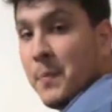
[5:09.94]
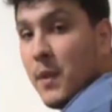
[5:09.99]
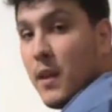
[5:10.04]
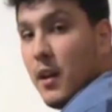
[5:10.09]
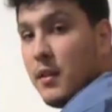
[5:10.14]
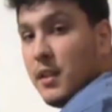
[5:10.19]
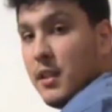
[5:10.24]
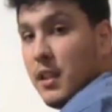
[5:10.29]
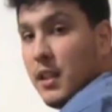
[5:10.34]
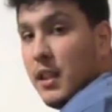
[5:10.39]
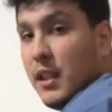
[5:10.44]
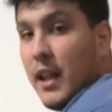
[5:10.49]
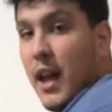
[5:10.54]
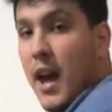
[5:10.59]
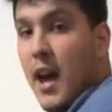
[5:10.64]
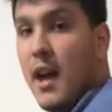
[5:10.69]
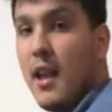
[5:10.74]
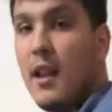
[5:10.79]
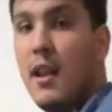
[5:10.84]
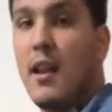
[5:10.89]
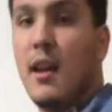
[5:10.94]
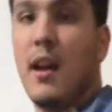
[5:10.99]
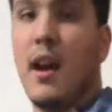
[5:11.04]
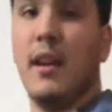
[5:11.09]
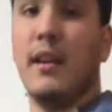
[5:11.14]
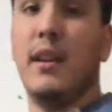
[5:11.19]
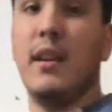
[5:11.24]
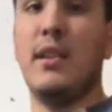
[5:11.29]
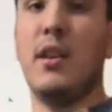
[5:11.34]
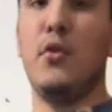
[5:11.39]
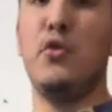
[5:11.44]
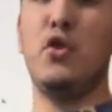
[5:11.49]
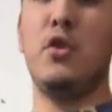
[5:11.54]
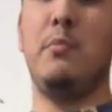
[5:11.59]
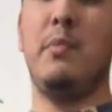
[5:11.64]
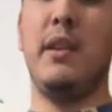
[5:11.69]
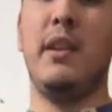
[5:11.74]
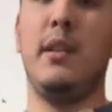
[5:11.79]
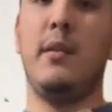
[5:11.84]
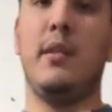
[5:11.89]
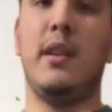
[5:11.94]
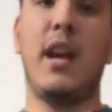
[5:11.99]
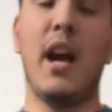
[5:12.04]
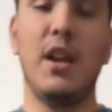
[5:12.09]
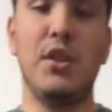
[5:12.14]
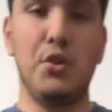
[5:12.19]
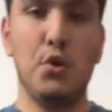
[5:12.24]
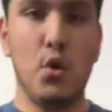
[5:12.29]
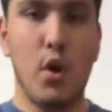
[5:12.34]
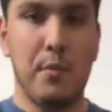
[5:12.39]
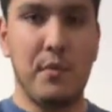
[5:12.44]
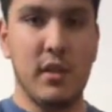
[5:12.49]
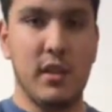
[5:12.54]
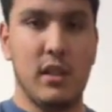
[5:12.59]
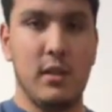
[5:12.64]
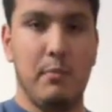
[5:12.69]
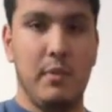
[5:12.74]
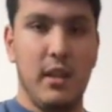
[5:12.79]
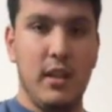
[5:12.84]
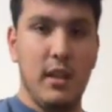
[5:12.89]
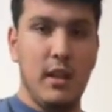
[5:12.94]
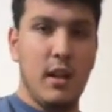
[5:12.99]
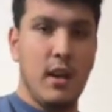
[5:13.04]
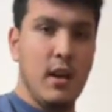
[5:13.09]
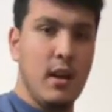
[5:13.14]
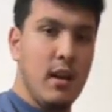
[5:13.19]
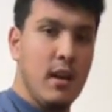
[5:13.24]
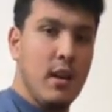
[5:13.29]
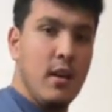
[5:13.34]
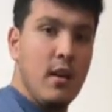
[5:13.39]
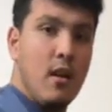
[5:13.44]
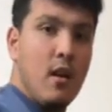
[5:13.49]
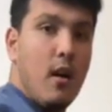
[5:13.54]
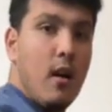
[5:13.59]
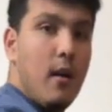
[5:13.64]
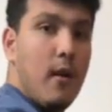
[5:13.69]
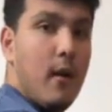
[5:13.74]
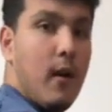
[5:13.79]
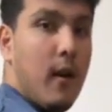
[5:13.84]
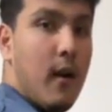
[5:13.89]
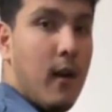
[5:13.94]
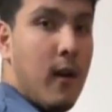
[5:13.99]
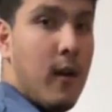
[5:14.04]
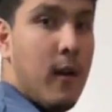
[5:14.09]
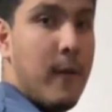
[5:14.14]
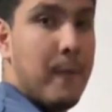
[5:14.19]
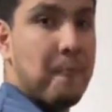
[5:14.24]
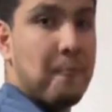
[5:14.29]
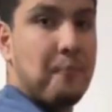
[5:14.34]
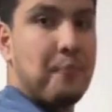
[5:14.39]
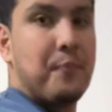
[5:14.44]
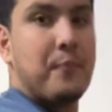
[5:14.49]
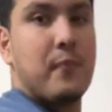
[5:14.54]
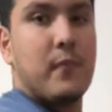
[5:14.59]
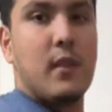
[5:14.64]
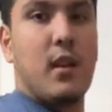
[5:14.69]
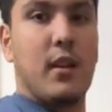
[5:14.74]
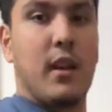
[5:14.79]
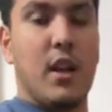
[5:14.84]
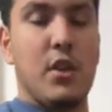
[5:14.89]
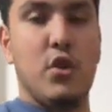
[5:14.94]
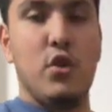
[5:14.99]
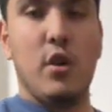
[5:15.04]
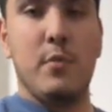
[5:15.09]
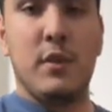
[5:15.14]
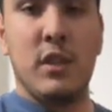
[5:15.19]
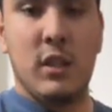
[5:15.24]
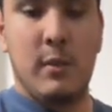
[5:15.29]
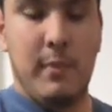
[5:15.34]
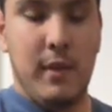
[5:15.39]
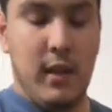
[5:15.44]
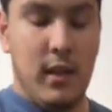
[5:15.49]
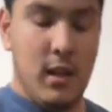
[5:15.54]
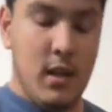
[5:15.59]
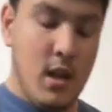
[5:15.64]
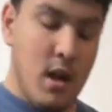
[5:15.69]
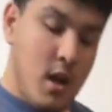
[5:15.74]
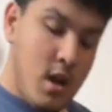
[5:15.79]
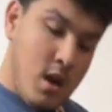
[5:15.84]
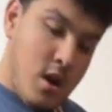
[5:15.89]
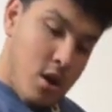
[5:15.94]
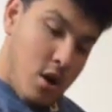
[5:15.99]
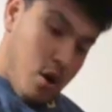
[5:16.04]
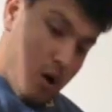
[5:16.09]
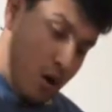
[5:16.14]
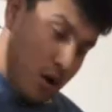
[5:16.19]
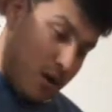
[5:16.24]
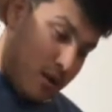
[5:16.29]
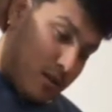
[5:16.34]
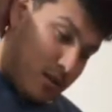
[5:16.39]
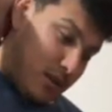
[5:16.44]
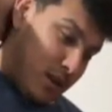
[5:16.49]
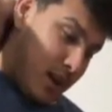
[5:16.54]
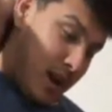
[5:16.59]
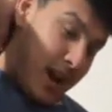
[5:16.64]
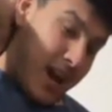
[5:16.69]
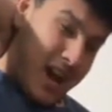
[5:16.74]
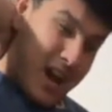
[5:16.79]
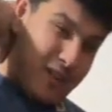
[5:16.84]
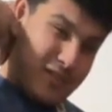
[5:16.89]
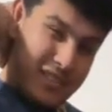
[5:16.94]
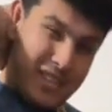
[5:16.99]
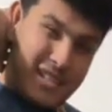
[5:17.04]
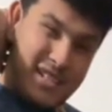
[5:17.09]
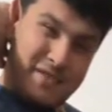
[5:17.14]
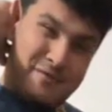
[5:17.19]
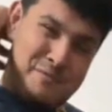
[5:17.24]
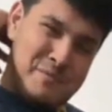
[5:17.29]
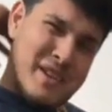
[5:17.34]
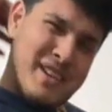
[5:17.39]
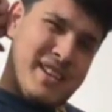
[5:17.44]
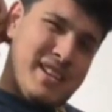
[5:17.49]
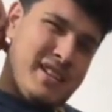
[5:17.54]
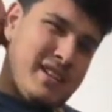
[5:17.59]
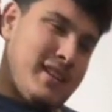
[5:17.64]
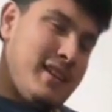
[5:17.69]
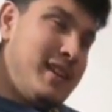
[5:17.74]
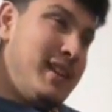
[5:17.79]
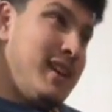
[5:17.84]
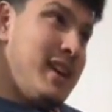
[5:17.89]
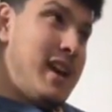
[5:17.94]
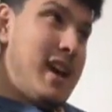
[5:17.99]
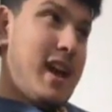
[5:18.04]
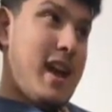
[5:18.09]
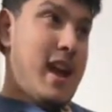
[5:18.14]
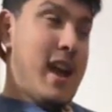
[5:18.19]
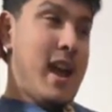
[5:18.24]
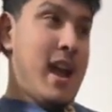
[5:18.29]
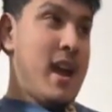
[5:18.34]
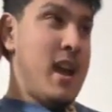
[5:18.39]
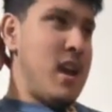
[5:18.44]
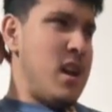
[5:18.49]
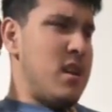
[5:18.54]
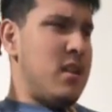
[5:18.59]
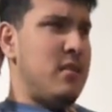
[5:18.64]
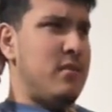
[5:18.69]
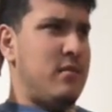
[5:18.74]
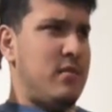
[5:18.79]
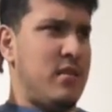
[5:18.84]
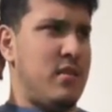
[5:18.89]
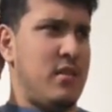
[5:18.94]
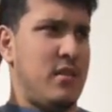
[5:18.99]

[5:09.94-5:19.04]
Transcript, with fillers: other than that i guess i'll just be catching you up to speed um catching you up to speed on how things have been and